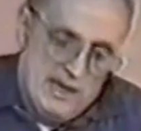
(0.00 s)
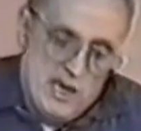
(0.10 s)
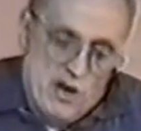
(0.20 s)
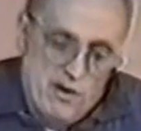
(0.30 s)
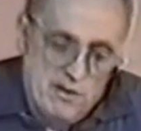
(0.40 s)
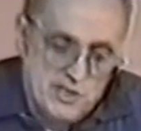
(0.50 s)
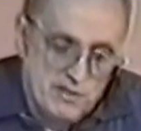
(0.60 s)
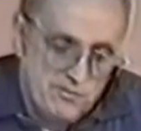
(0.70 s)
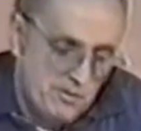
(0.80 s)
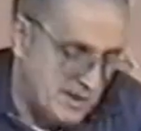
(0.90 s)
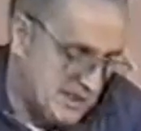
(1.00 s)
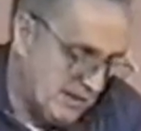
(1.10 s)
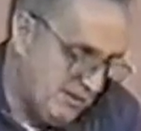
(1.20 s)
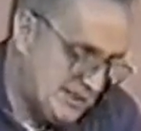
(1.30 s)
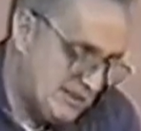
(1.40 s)
He heard your voice.
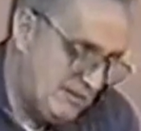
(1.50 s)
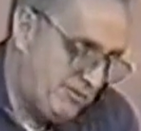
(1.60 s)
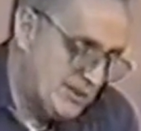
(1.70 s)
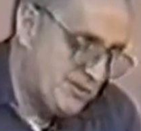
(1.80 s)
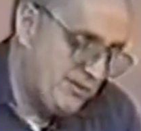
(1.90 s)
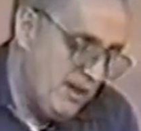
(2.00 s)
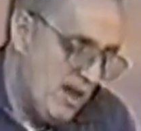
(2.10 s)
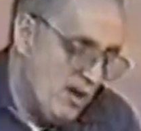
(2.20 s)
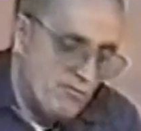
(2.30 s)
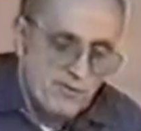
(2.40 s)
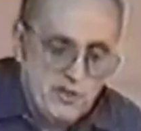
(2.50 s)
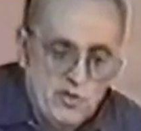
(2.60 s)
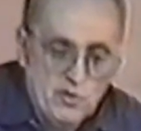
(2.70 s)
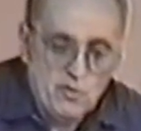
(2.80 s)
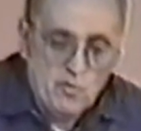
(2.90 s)
And look what it says in verse 3. For
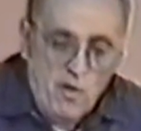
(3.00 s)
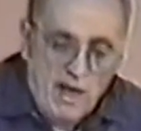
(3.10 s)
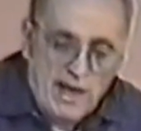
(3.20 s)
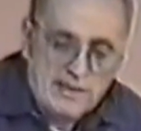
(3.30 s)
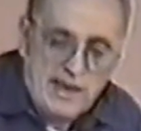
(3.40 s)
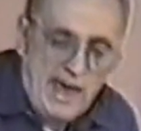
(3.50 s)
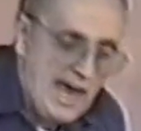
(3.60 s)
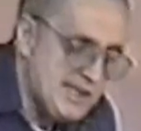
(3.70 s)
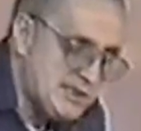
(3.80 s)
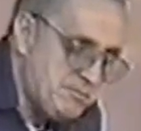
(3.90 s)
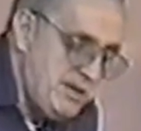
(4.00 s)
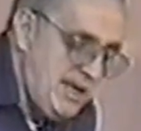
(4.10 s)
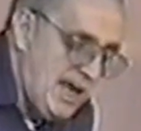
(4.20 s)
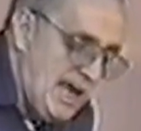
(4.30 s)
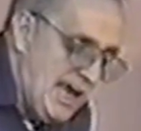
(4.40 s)
you had cast
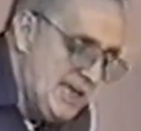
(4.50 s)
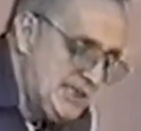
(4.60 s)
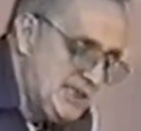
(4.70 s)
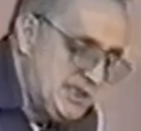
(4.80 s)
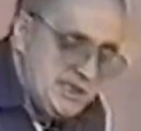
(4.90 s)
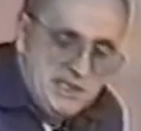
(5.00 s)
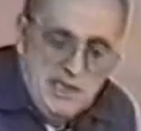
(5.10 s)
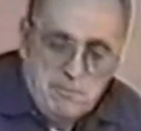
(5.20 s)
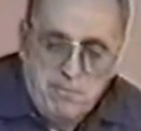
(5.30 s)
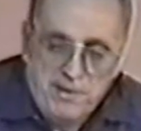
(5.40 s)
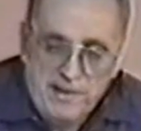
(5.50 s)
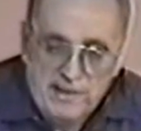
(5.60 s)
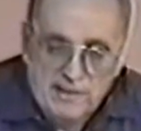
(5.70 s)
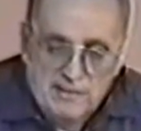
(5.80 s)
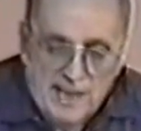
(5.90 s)
me into the deep.
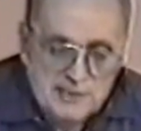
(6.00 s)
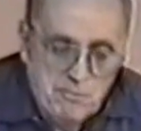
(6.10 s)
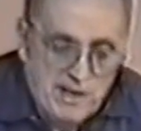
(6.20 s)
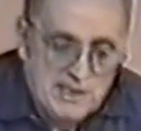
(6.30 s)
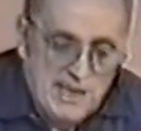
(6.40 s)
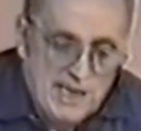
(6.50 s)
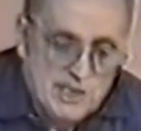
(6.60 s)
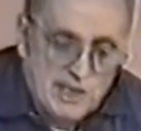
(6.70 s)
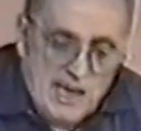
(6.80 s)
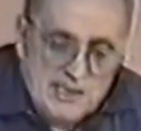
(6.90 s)
That's meditation.